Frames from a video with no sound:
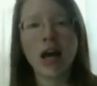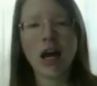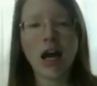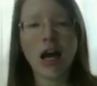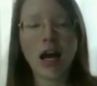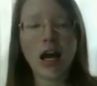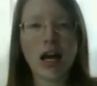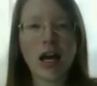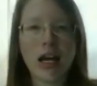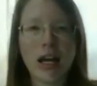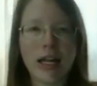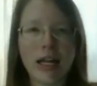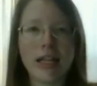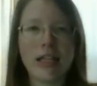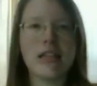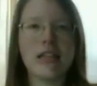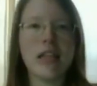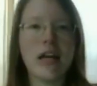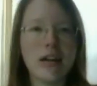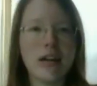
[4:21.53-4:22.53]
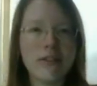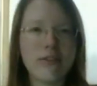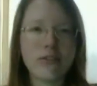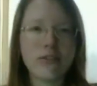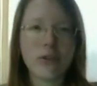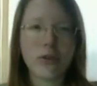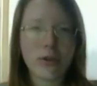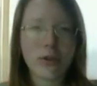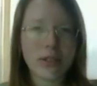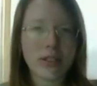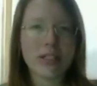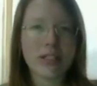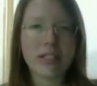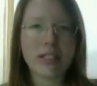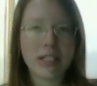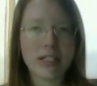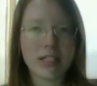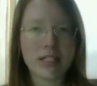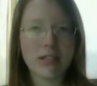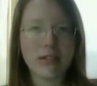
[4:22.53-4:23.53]
I love Tolkien and
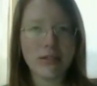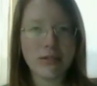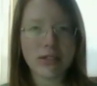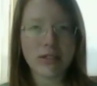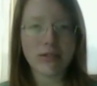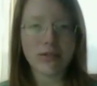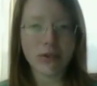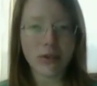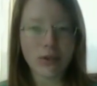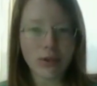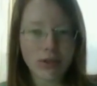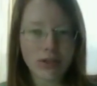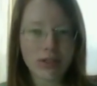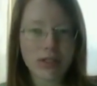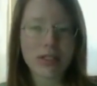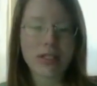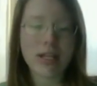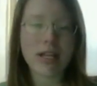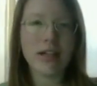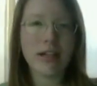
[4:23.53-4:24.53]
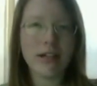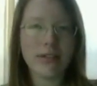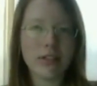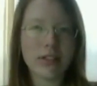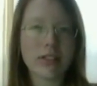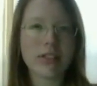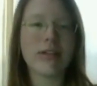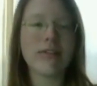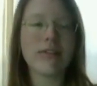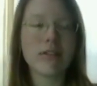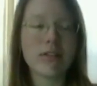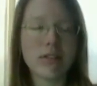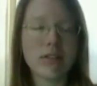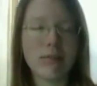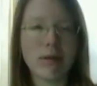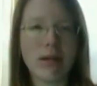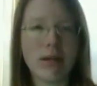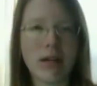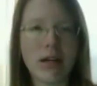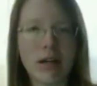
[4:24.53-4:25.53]
C.S. Lewis, of course, and I've discovered some
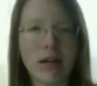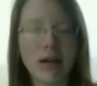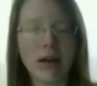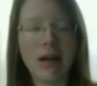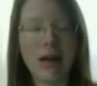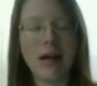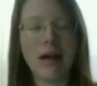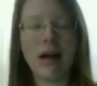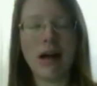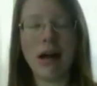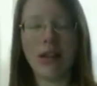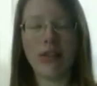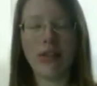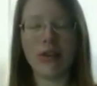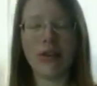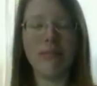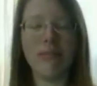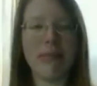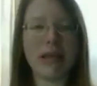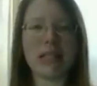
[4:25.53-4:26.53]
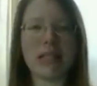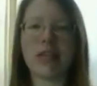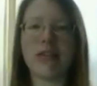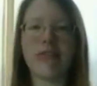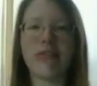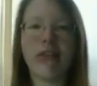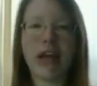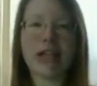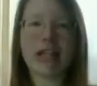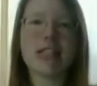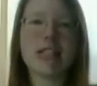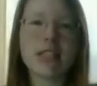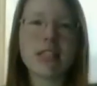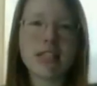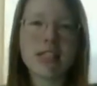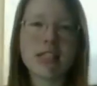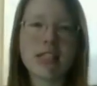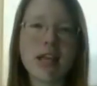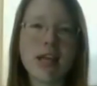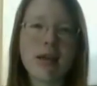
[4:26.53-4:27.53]
other amazing
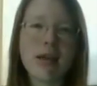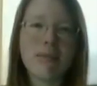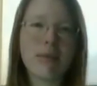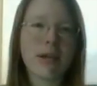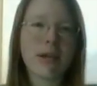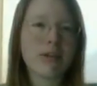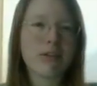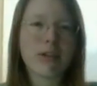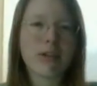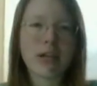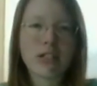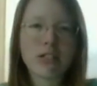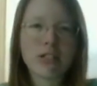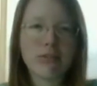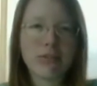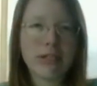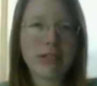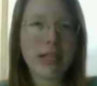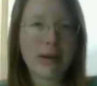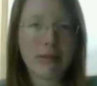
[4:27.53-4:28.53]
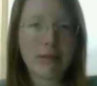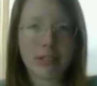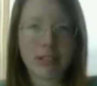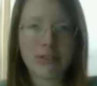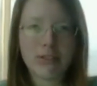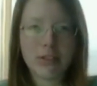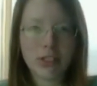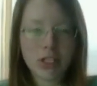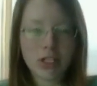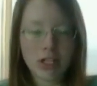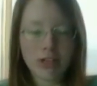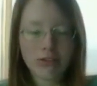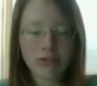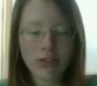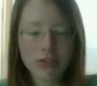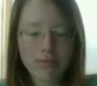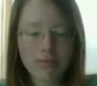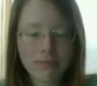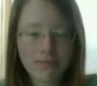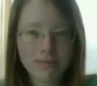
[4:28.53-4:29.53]
fantasies, but I don't actually read that much of the
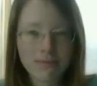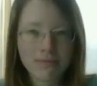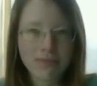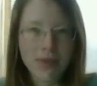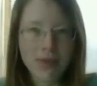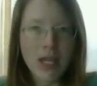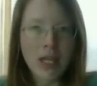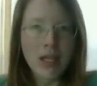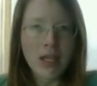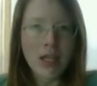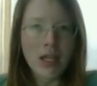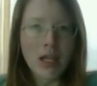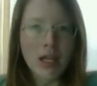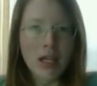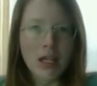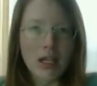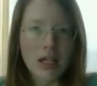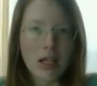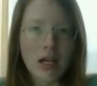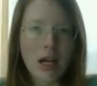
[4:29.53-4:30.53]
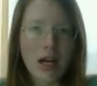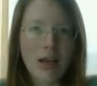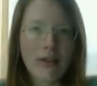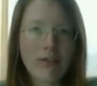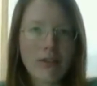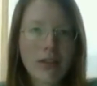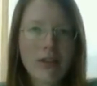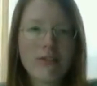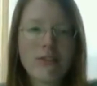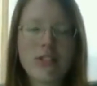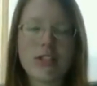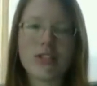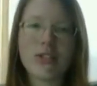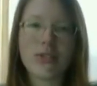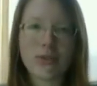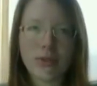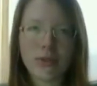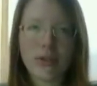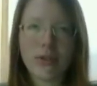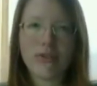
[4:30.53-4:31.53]
genre. I've loved
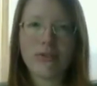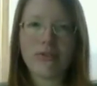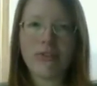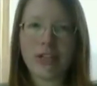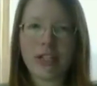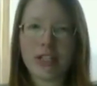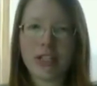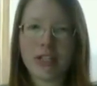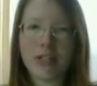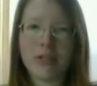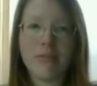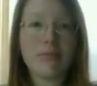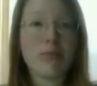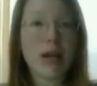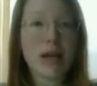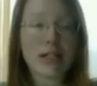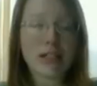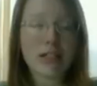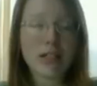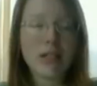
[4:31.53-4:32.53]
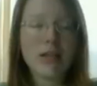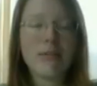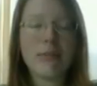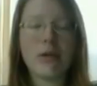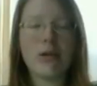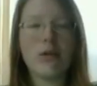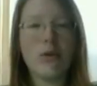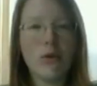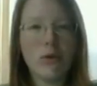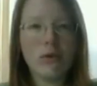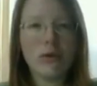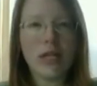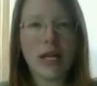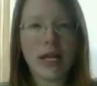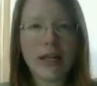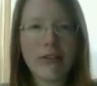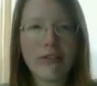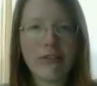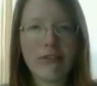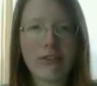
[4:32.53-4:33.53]
historical fiction practically my whole life.